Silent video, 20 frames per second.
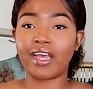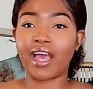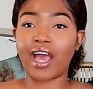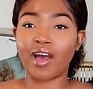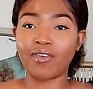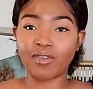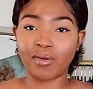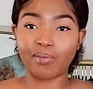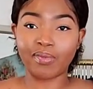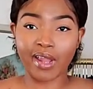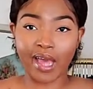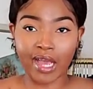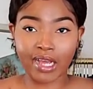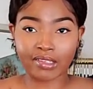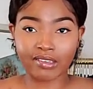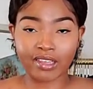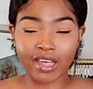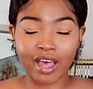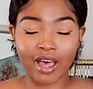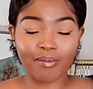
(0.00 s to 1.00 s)
have a
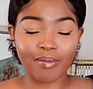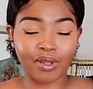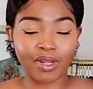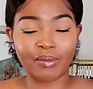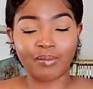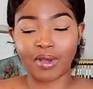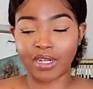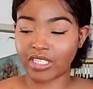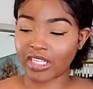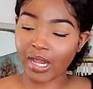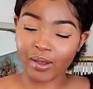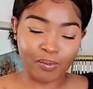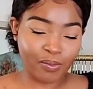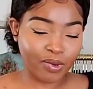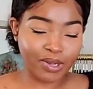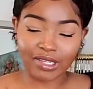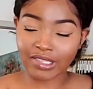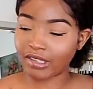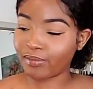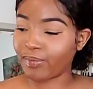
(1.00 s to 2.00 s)
black top and then my
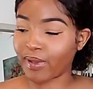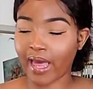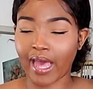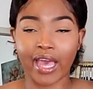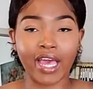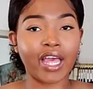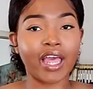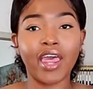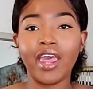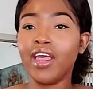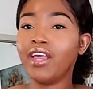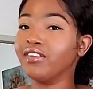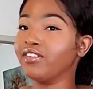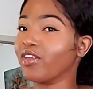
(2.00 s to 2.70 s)
shapewear is black.